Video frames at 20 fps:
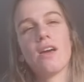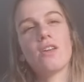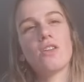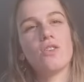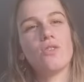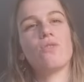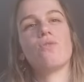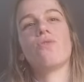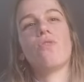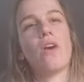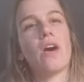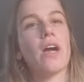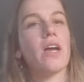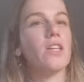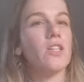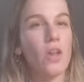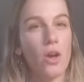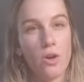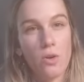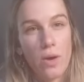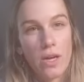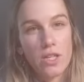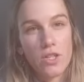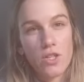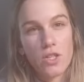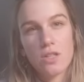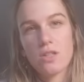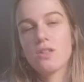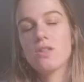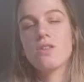to find a
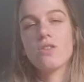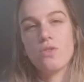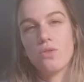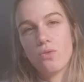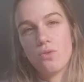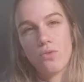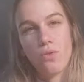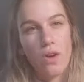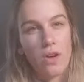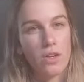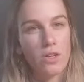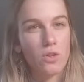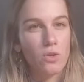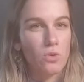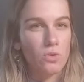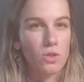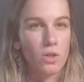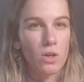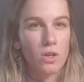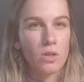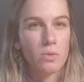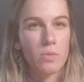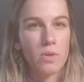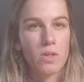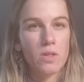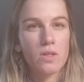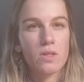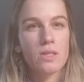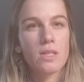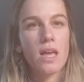question, to find your
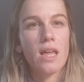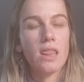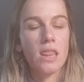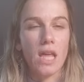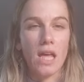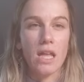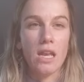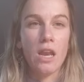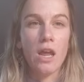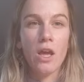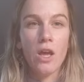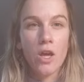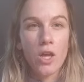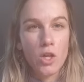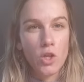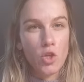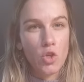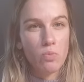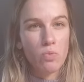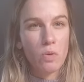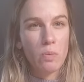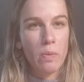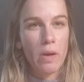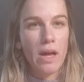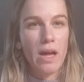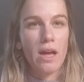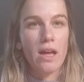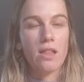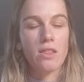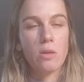documents, and then to
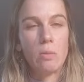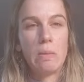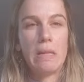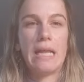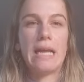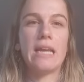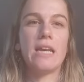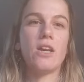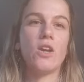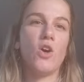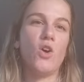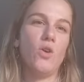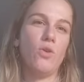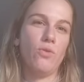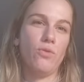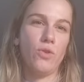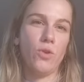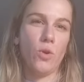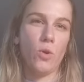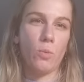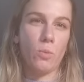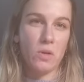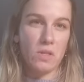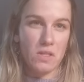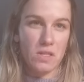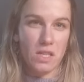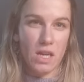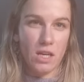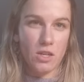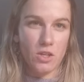prepare the plan of your
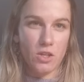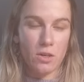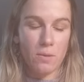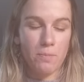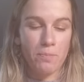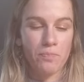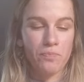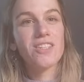presentation.